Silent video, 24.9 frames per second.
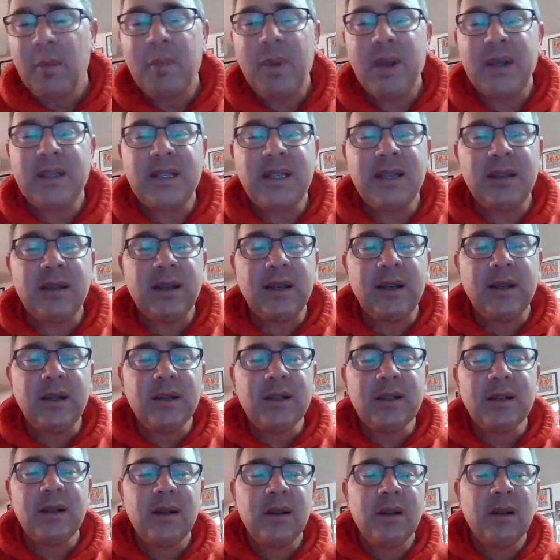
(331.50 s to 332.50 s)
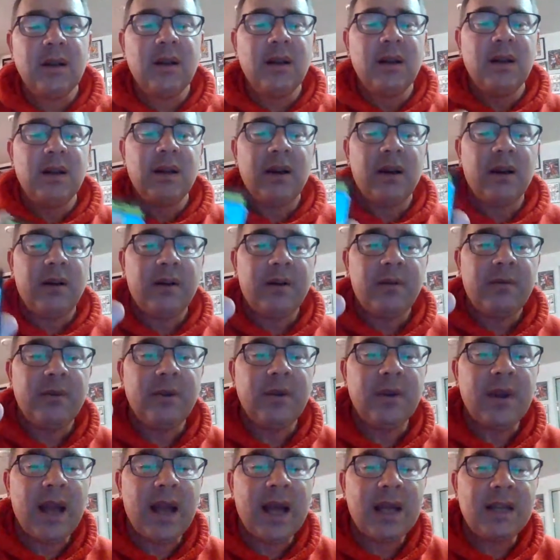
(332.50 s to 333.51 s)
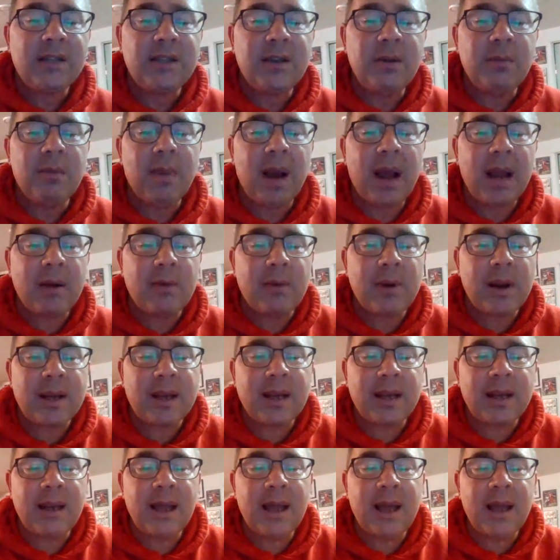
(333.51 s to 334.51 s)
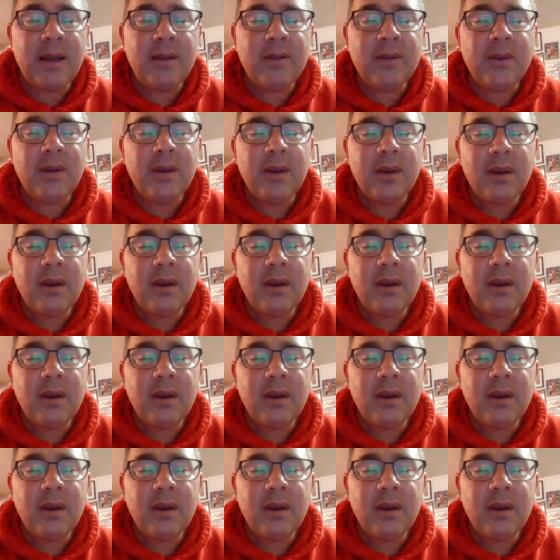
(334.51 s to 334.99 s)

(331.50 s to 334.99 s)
pitching leaders. A few guys you might recognize.